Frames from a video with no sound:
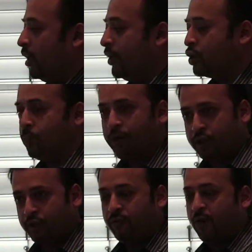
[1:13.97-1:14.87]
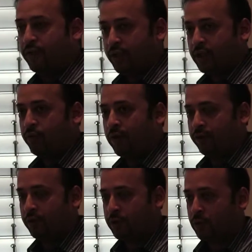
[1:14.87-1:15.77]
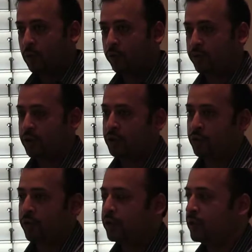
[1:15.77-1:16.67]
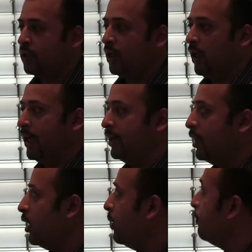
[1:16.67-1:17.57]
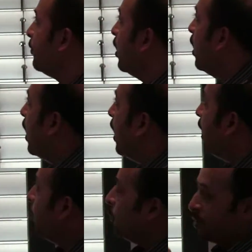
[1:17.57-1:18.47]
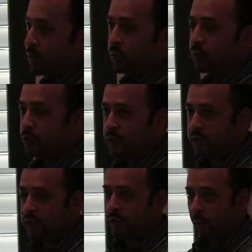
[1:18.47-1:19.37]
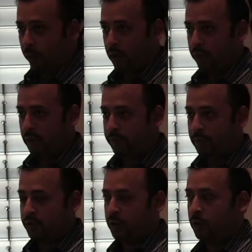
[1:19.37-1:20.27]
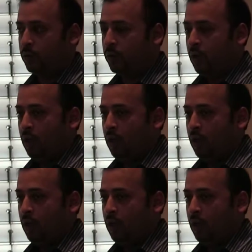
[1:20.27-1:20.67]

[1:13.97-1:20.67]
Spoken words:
instrumentation foundry is one of those core research units, and I oversee those units where we pursue